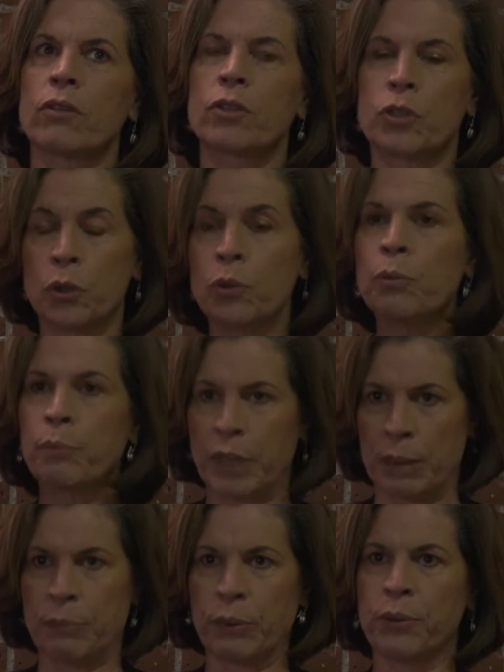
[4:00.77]
two
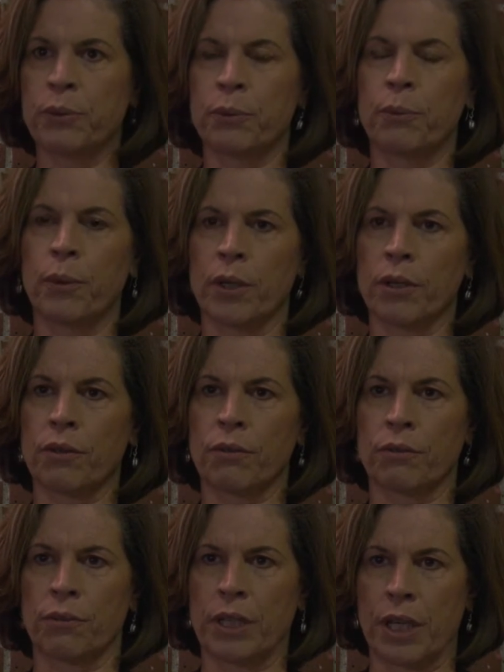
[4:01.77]
people who were
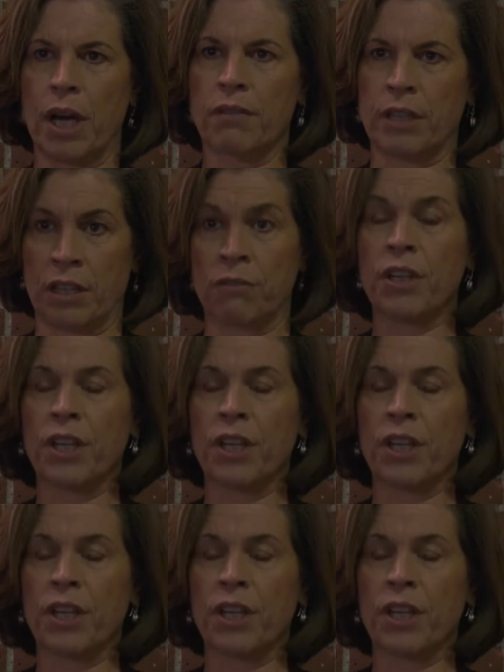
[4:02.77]
in